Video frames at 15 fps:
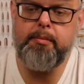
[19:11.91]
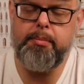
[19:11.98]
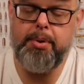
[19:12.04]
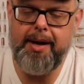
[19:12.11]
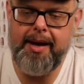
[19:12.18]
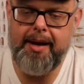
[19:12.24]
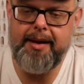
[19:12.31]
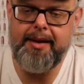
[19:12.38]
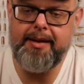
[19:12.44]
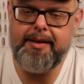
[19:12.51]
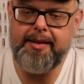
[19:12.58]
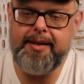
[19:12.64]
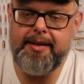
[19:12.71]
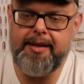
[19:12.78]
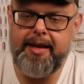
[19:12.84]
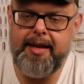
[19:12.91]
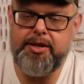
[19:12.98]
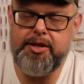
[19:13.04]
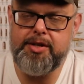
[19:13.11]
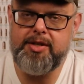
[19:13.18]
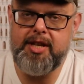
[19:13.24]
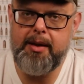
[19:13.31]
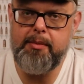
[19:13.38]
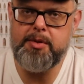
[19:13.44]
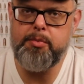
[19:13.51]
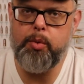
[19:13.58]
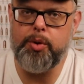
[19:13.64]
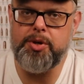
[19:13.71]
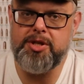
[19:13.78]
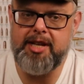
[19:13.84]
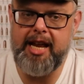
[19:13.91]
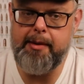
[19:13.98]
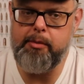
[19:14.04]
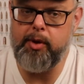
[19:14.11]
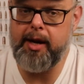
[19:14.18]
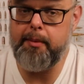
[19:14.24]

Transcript: But it just seems more stable.